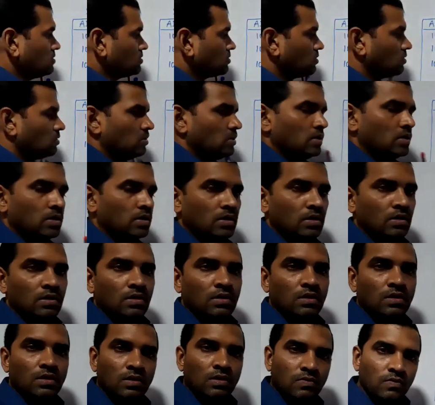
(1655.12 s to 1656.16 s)
row,
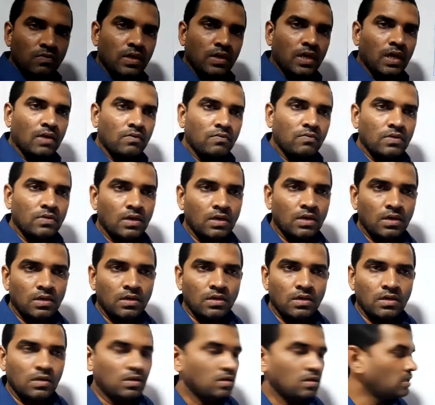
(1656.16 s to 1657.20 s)
we have
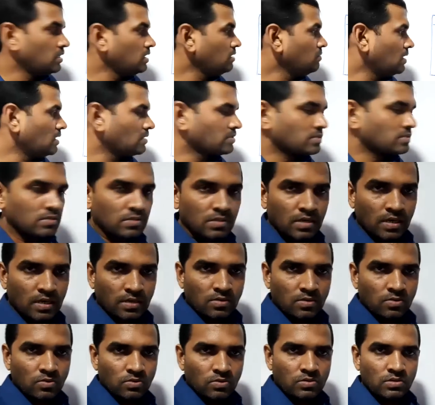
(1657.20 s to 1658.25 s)
Nimel's
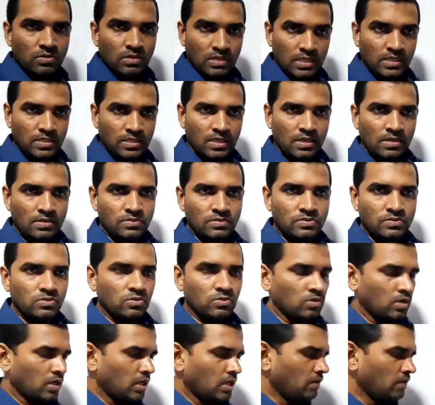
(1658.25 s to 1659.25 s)
record detail. So